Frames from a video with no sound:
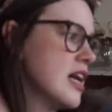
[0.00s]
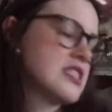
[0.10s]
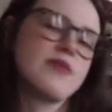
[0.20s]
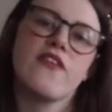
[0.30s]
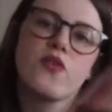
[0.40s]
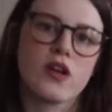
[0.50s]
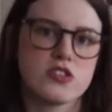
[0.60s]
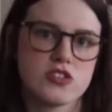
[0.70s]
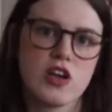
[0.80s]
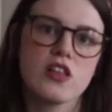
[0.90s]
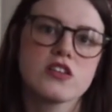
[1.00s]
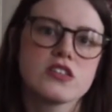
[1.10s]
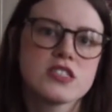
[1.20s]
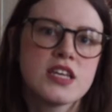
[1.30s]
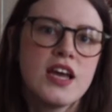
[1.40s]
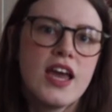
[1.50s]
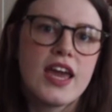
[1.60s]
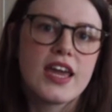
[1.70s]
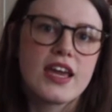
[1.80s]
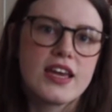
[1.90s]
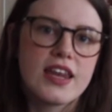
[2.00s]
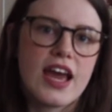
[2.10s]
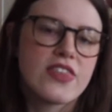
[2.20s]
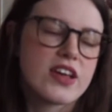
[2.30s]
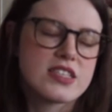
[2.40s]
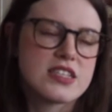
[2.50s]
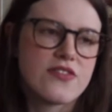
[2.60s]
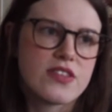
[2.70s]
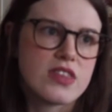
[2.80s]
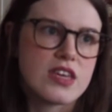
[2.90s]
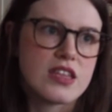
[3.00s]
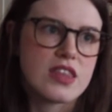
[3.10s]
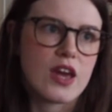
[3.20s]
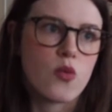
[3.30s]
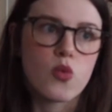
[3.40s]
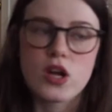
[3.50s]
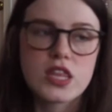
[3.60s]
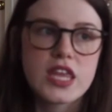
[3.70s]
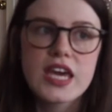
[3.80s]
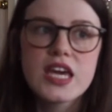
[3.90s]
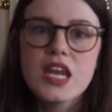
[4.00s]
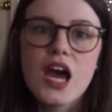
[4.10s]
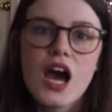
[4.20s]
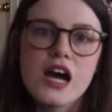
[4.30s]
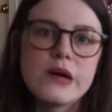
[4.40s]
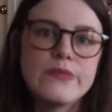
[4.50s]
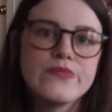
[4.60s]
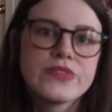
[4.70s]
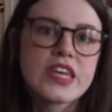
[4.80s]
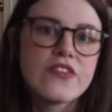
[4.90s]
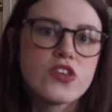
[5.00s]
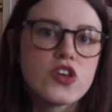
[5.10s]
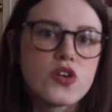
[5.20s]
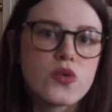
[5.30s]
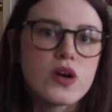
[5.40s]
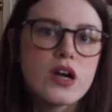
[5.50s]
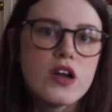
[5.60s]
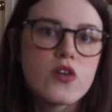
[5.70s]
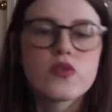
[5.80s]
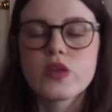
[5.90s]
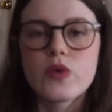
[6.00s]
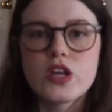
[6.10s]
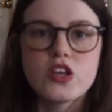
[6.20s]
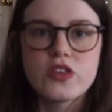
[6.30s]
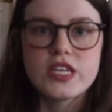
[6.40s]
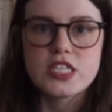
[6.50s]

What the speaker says: it's about $400, and I think it's definitely like worth it if you really want to do the